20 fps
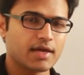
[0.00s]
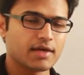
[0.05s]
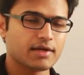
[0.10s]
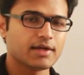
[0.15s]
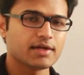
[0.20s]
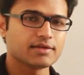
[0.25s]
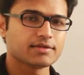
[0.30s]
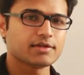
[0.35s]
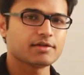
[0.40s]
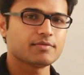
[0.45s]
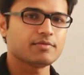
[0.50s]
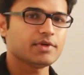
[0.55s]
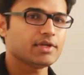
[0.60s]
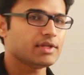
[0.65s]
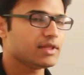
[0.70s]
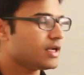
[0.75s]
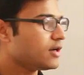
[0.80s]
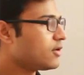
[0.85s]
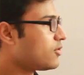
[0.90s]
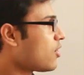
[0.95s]
it doesn't
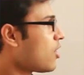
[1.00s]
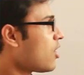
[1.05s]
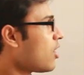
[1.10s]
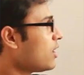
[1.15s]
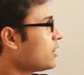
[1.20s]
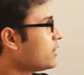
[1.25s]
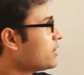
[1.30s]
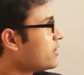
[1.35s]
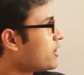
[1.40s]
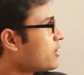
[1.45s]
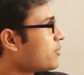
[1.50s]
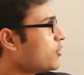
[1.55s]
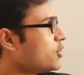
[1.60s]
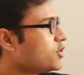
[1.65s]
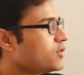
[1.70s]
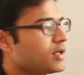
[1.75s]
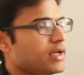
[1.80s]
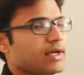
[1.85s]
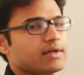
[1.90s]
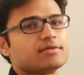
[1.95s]
mean that all these are
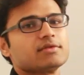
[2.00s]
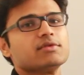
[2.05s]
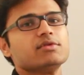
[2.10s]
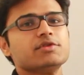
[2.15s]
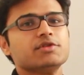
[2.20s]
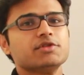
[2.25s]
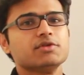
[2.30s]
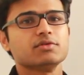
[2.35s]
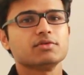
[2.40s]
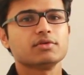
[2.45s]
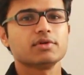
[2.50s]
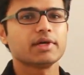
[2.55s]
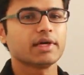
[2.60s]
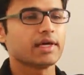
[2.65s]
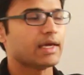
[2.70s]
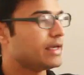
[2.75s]
mutually exclusive.